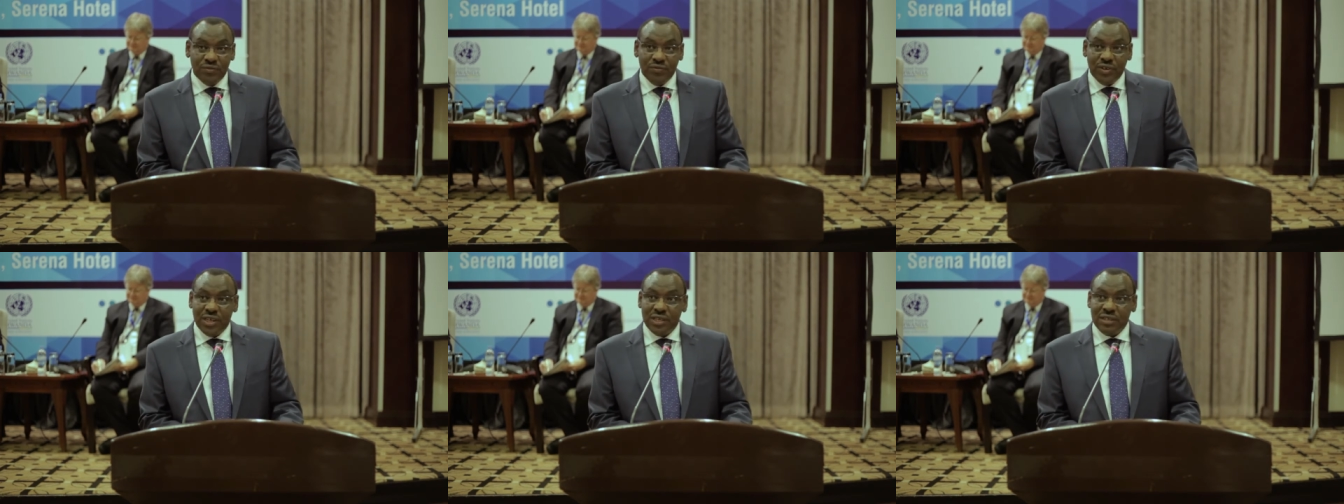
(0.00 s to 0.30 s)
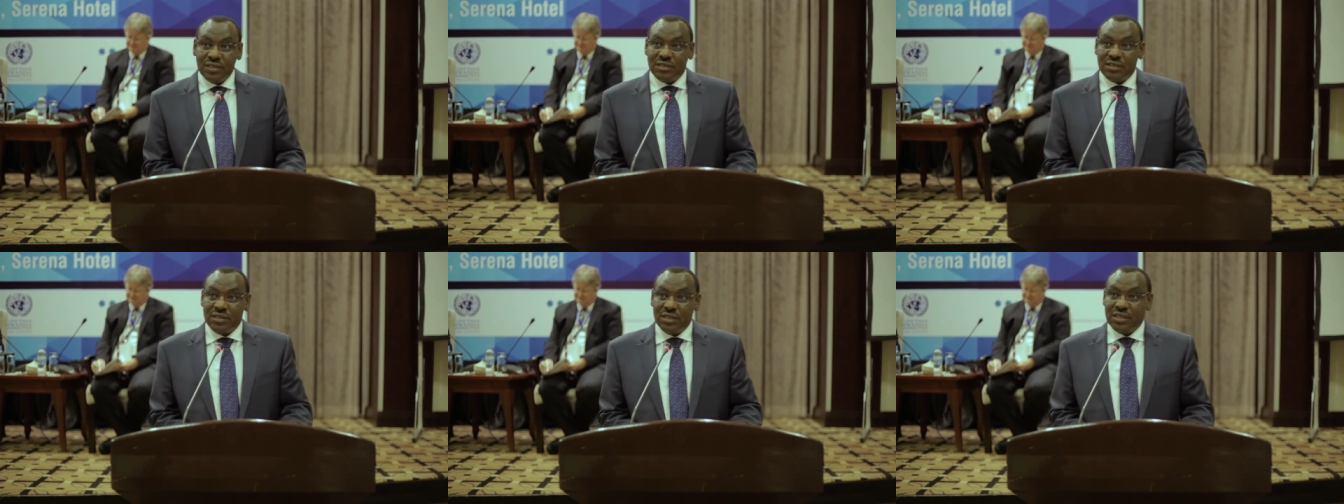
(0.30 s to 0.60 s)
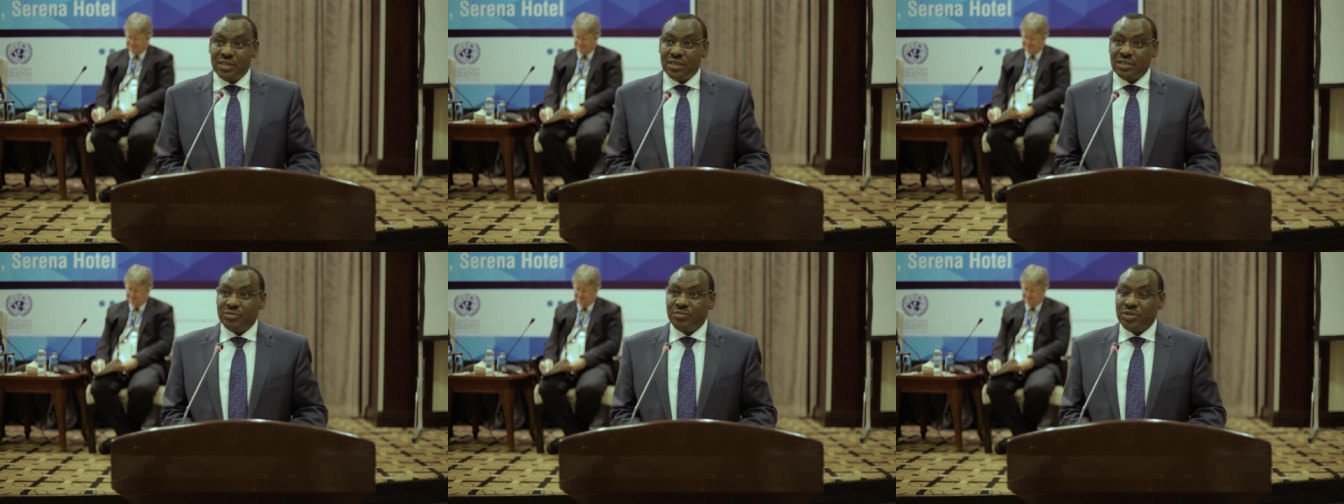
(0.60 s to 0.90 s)
very
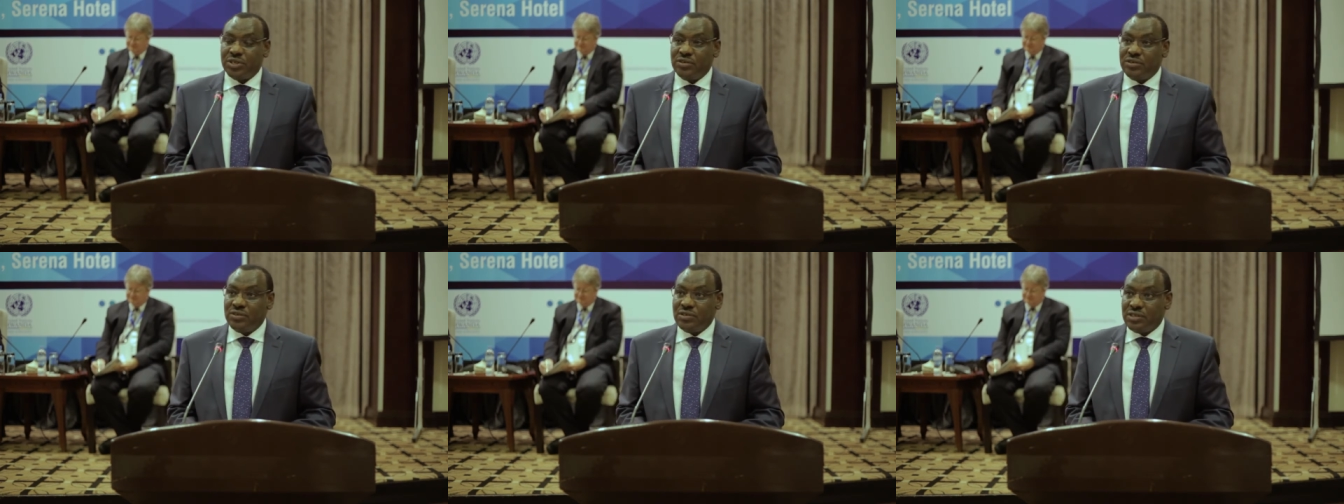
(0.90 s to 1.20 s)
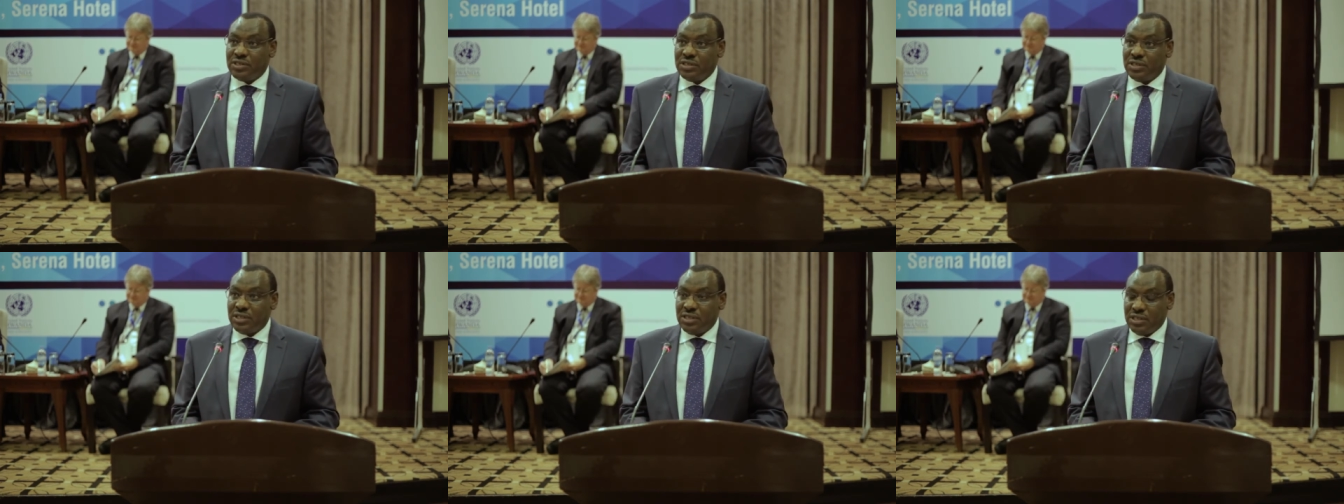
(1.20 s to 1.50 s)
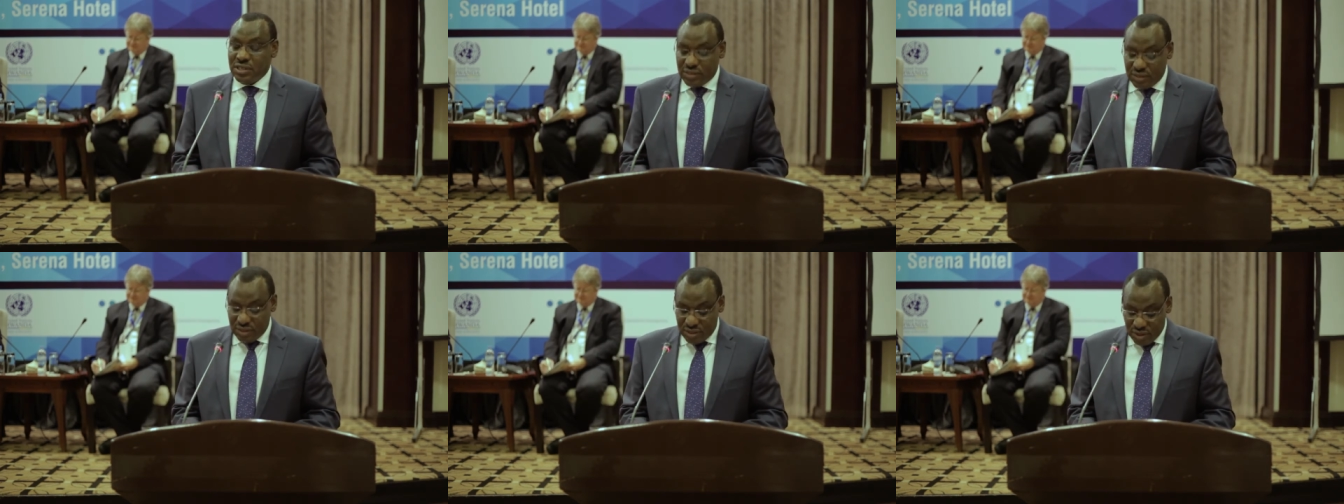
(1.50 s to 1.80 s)
serious because
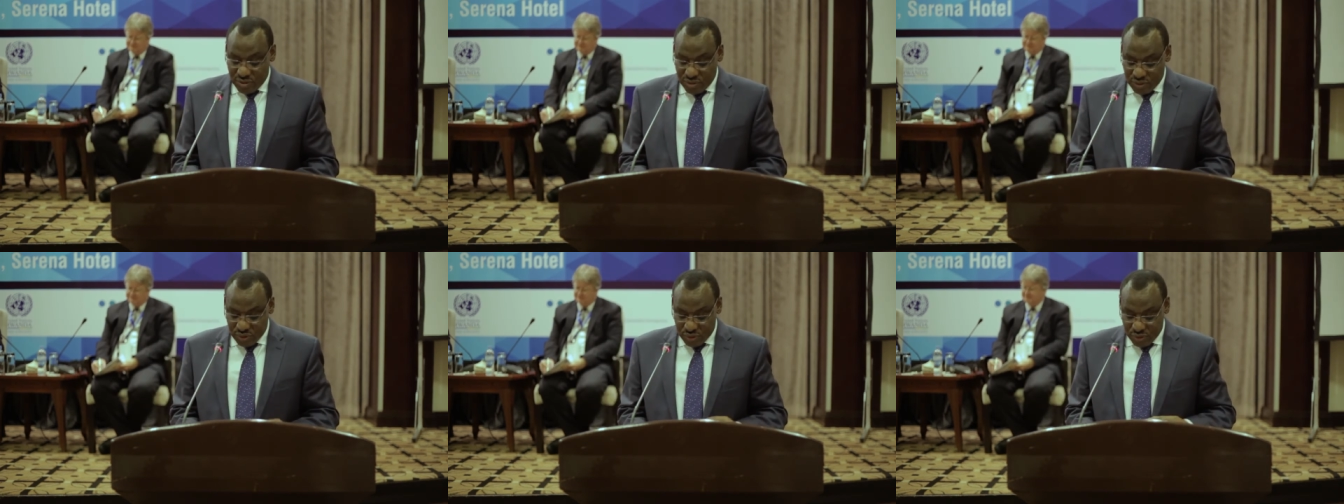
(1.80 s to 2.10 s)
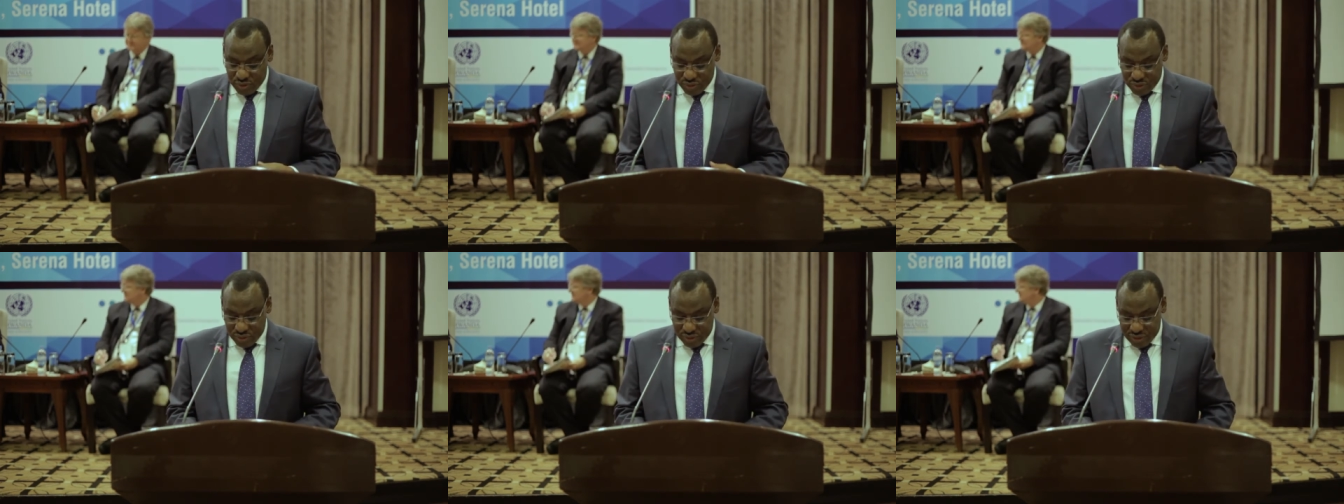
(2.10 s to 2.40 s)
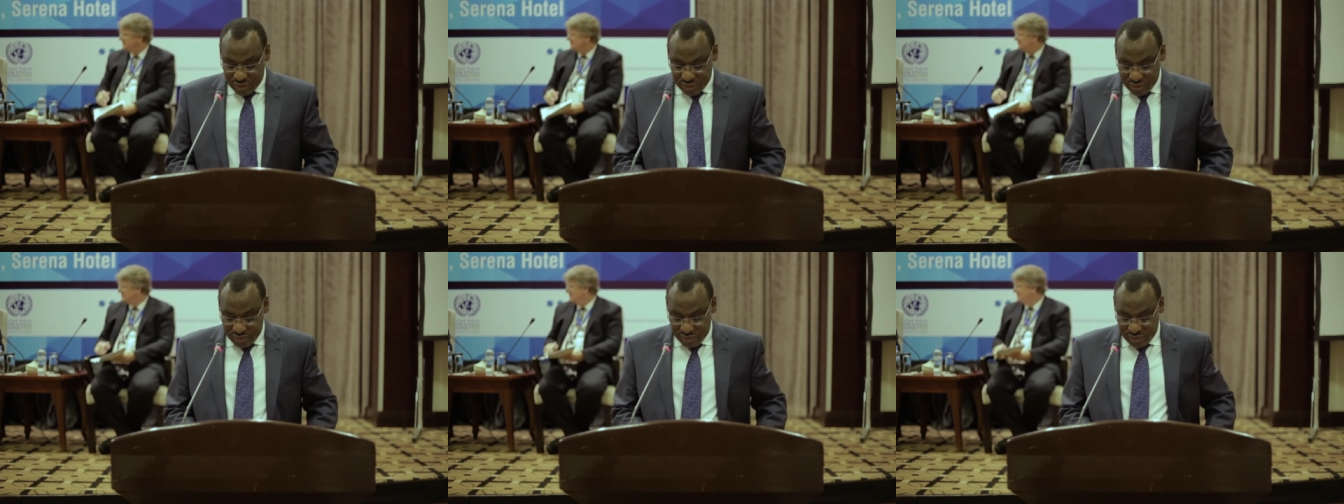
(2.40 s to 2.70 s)
it's in the
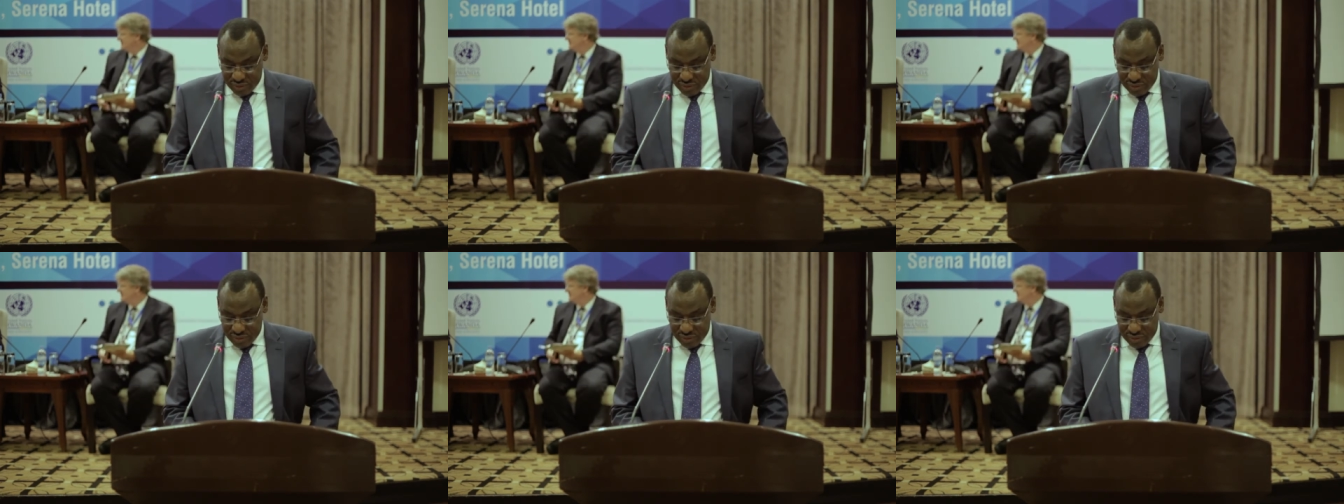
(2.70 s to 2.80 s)
Constitution.